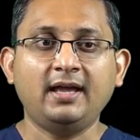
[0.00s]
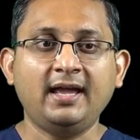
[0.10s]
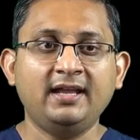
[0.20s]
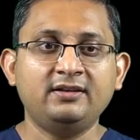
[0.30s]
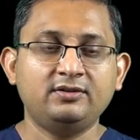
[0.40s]

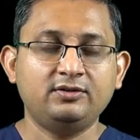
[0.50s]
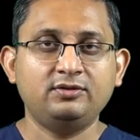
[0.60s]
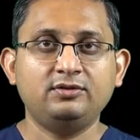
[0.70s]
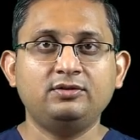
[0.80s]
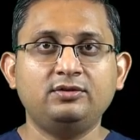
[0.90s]
And
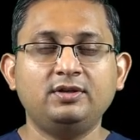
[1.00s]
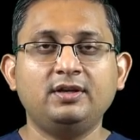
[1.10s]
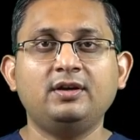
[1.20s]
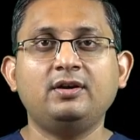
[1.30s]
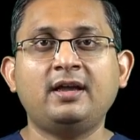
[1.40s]

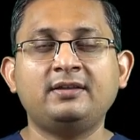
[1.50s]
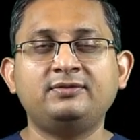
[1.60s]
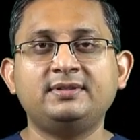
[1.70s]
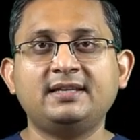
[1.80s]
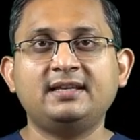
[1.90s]
as
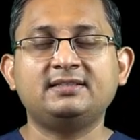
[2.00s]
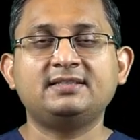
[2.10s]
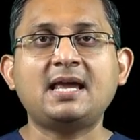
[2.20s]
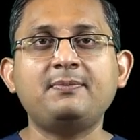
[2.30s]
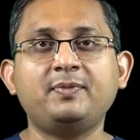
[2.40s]
we say, it
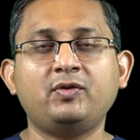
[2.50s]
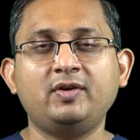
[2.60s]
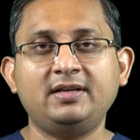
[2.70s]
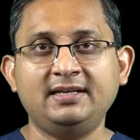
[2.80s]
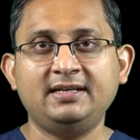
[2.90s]

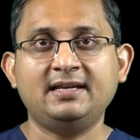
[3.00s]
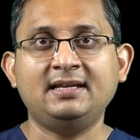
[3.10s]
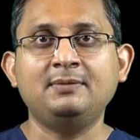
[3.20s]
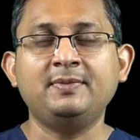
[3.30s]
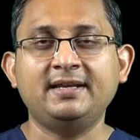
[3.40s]
temporarily
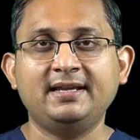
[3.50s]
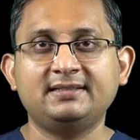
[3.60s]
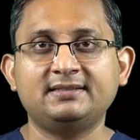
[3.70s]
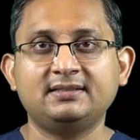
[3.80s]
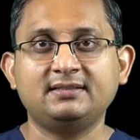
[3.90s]

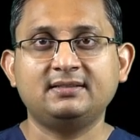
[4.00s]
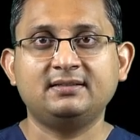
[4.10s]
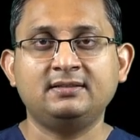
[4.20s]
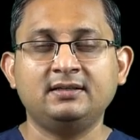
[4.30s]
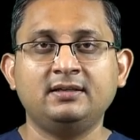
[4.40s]
eliminates
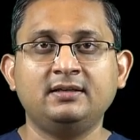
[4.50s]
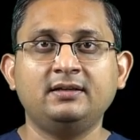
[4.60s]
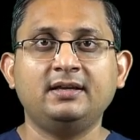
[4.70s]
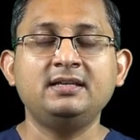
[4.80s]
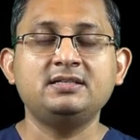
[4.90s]
the
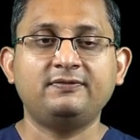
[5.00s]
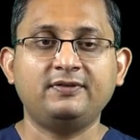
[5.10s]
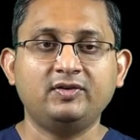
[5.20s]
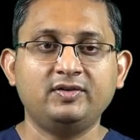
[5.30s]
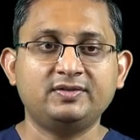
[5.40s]

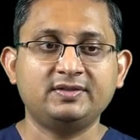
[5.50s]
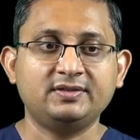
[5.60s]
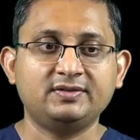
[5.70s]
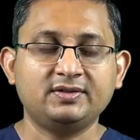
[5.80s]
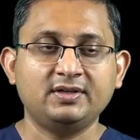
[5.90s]

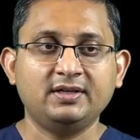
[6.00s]
interferences,